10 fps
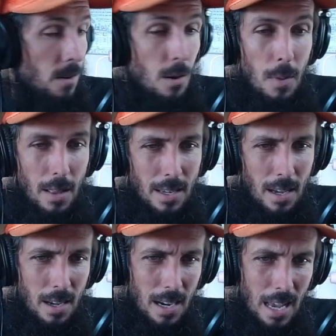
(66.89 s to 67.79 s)
you're probably
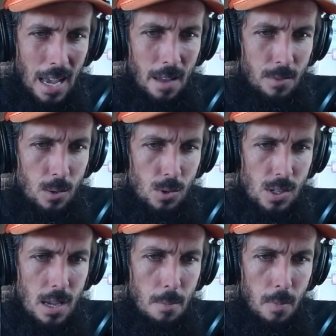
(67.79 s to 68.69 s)
not going to have those
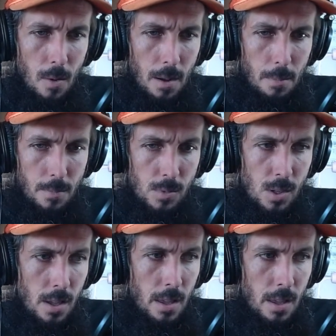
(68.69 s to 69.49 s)
same problems.